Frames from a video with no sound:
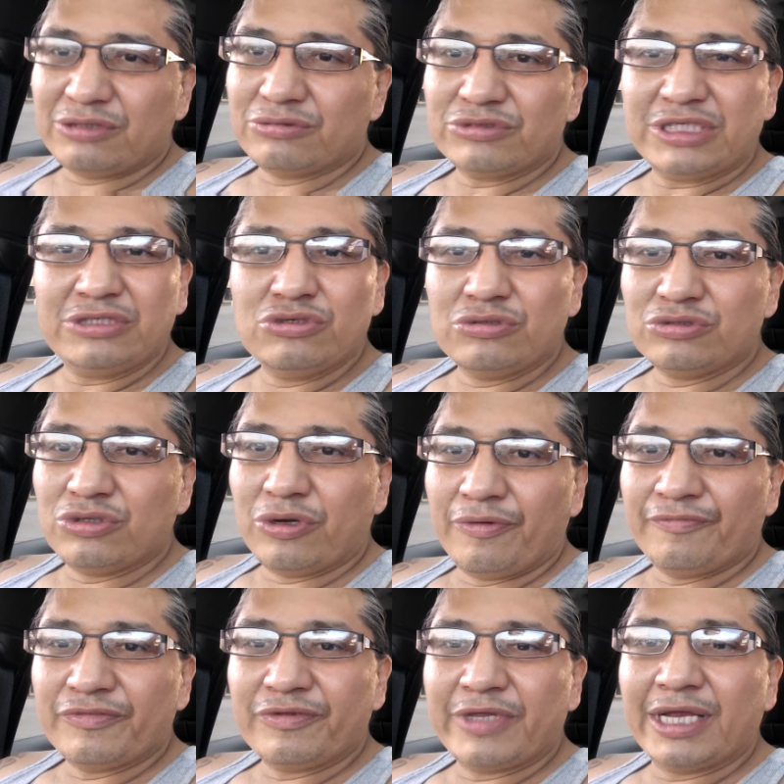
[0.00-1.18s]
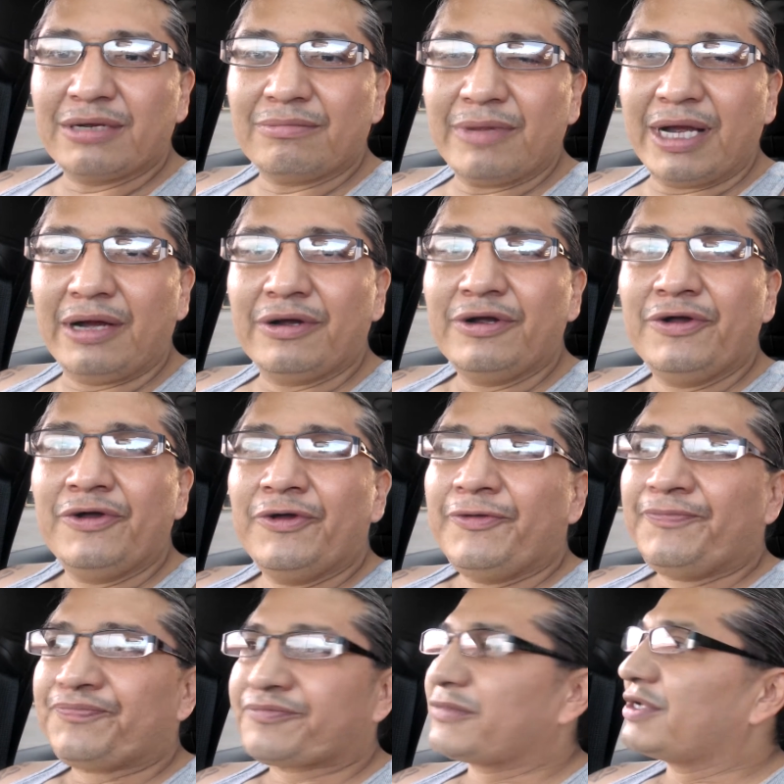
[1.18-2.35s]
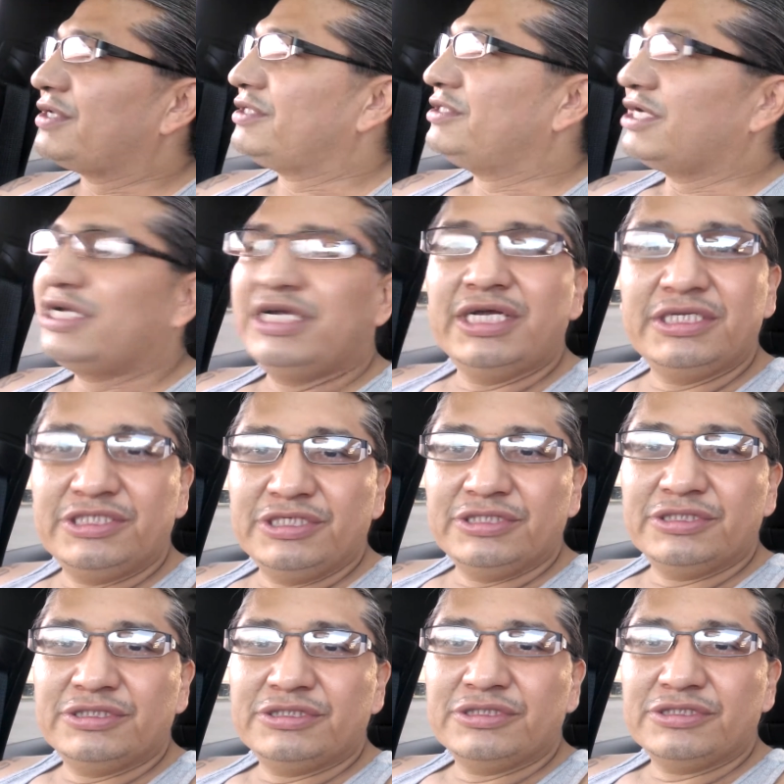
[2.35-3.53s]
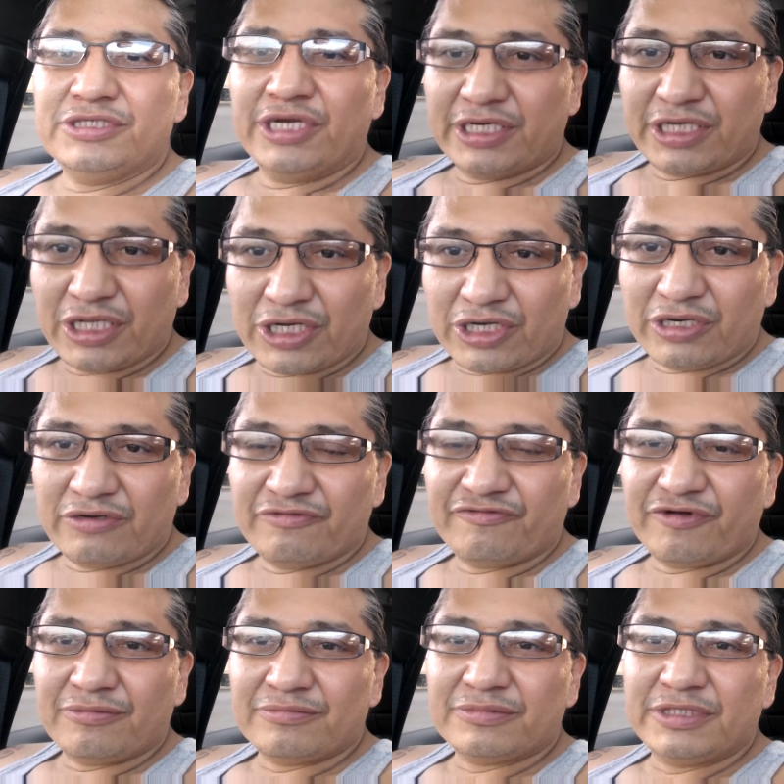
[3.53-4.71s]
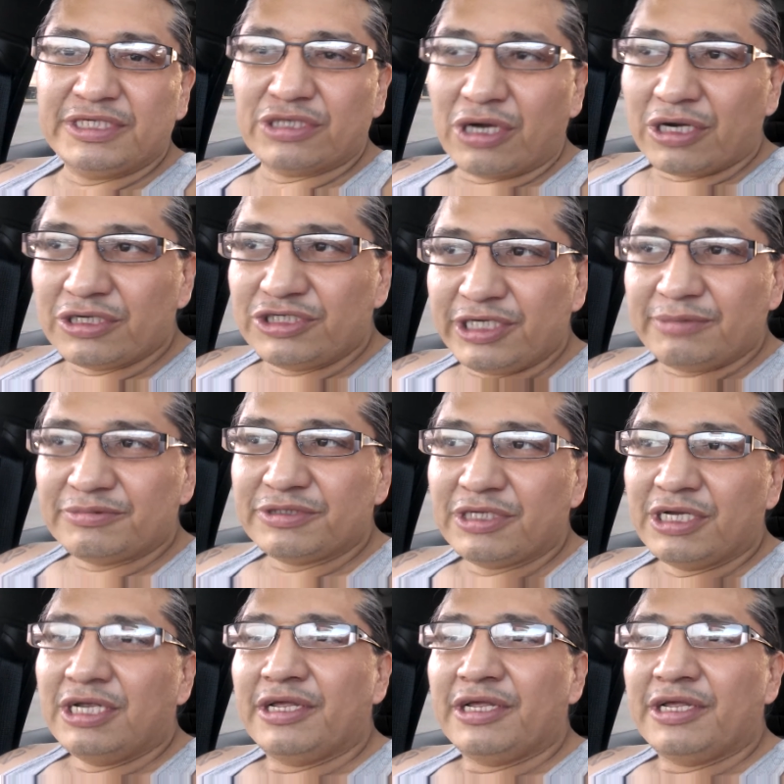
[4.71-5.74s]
Don't think about the good you're going to learn from these hardships.